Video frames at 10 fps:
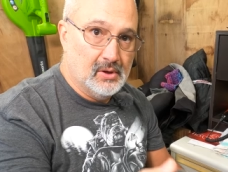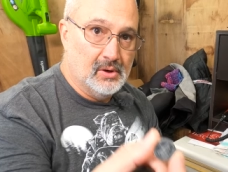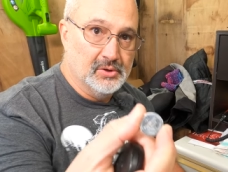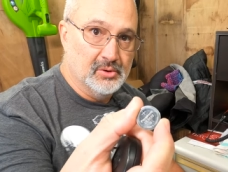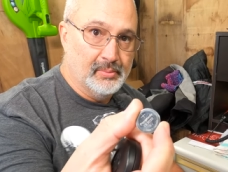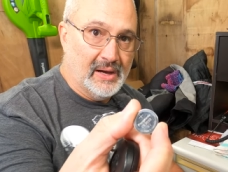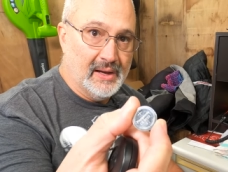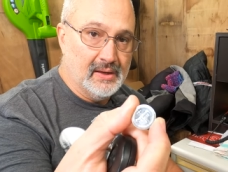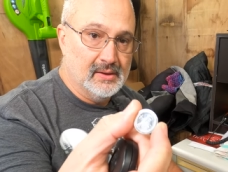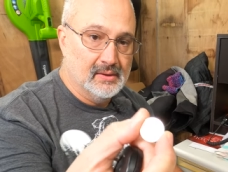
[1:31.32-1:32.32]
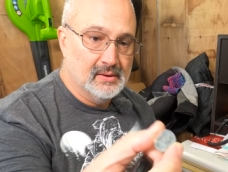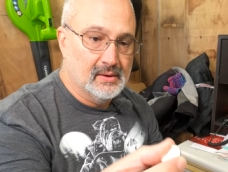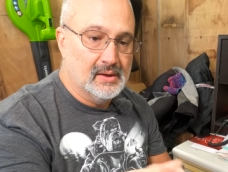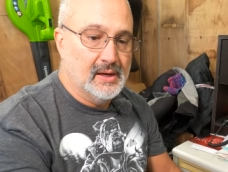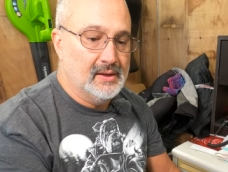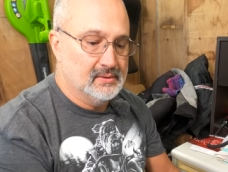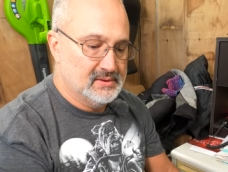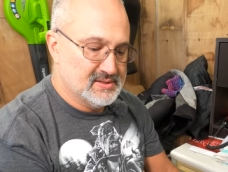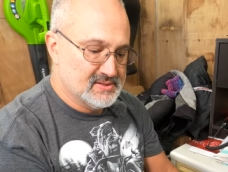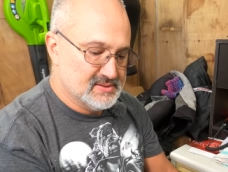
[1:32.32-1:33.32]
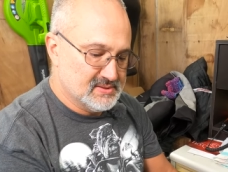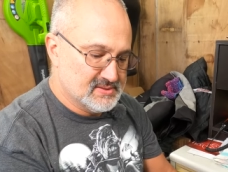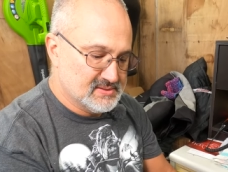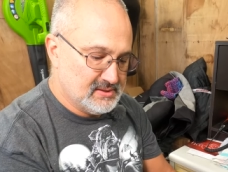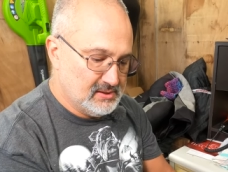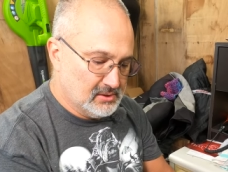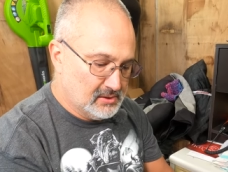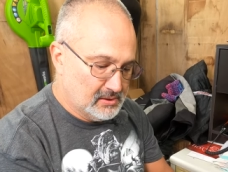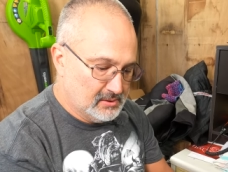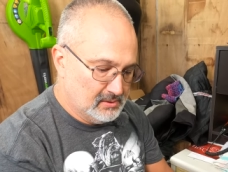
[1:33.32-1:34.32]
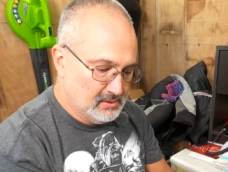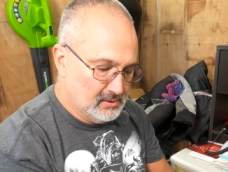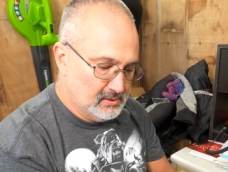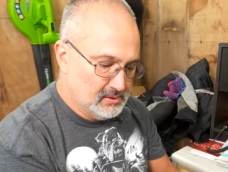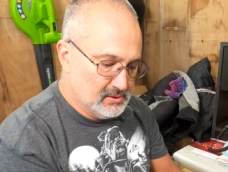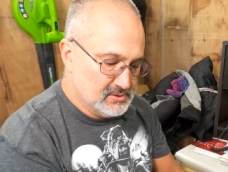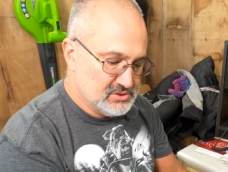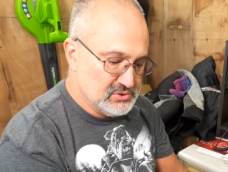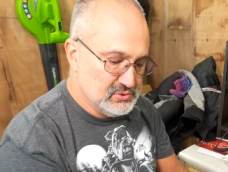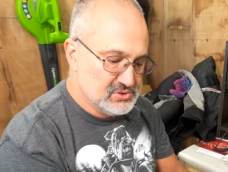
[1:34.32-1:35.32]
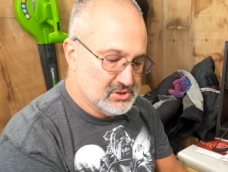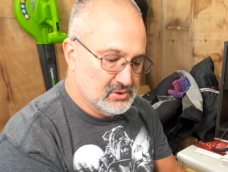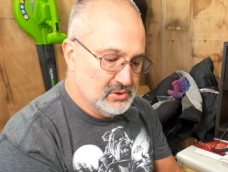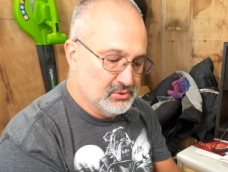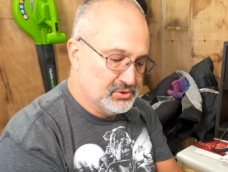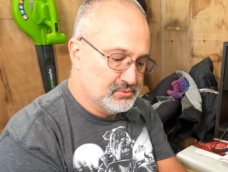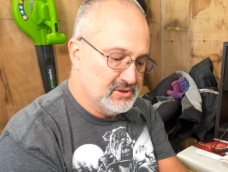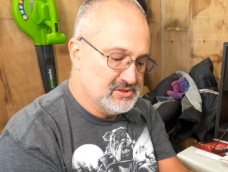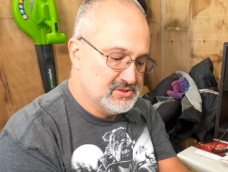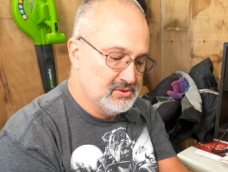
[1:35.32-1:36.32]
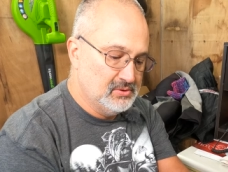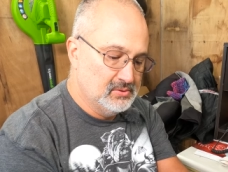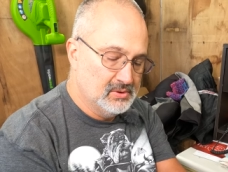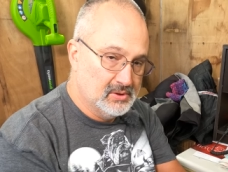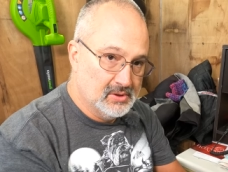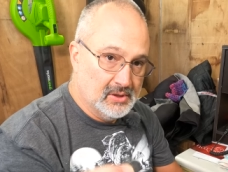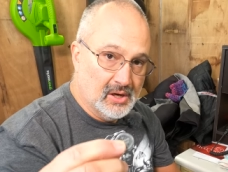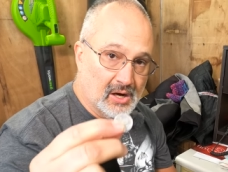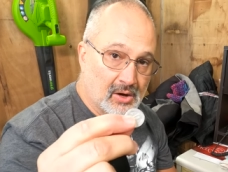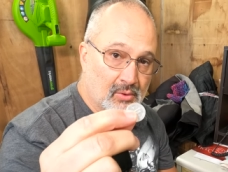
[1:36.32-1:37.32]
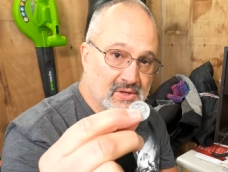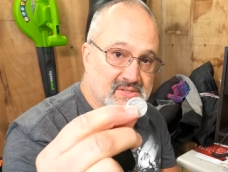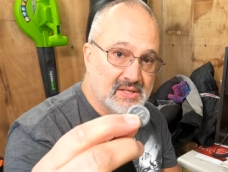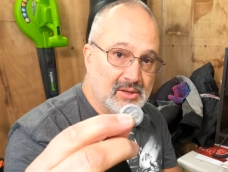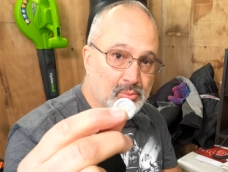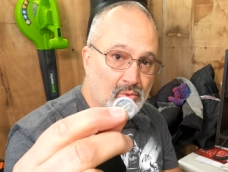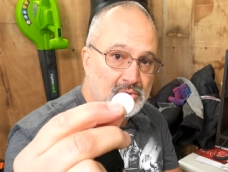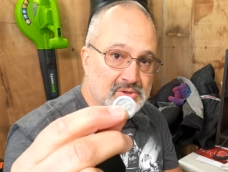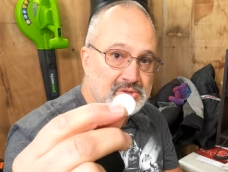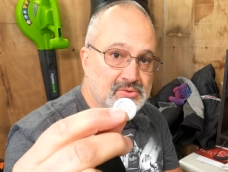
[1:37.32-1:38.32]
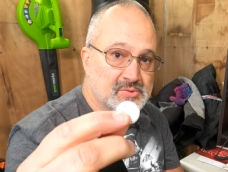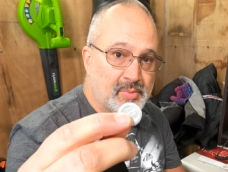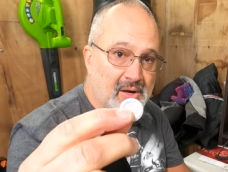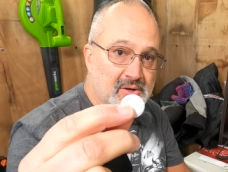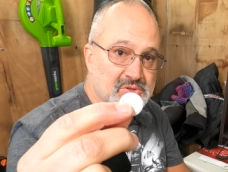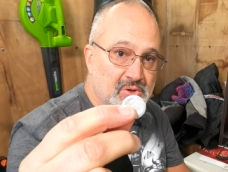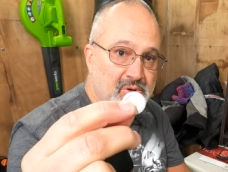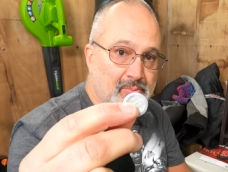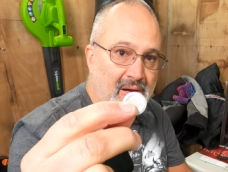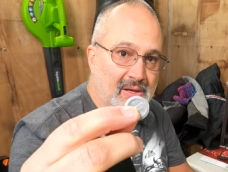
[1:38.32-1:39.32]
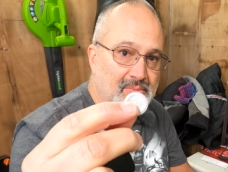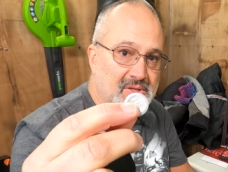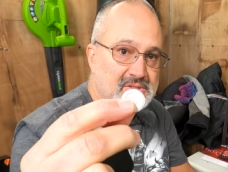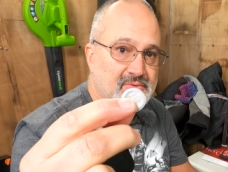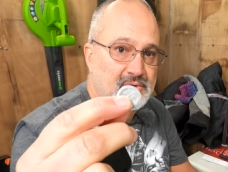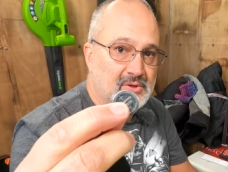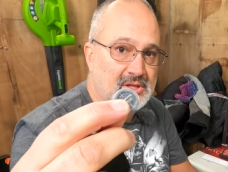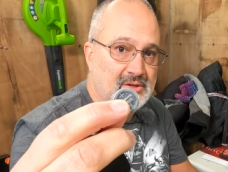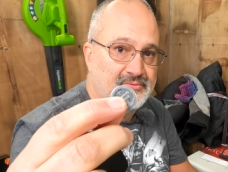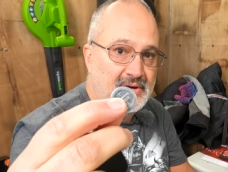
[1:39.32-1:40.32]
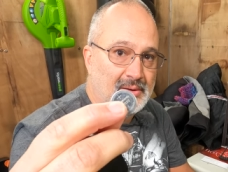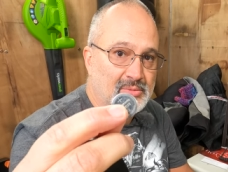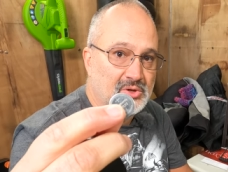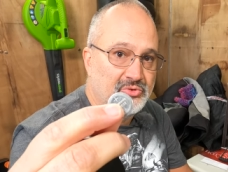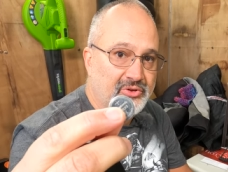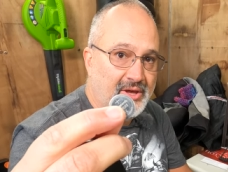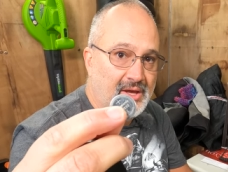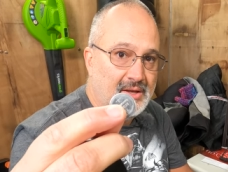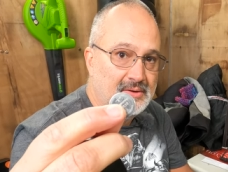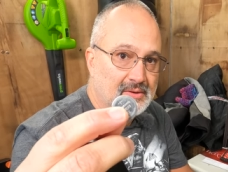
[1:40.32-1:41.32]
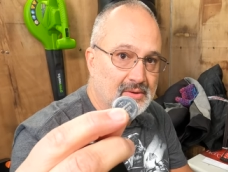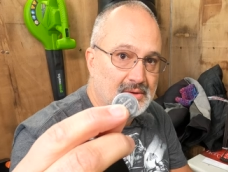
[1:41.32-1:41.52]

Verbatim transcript: on your bike. All right, this is a CR2032. Always keep one or two spares on your bike because if your key fob goes dead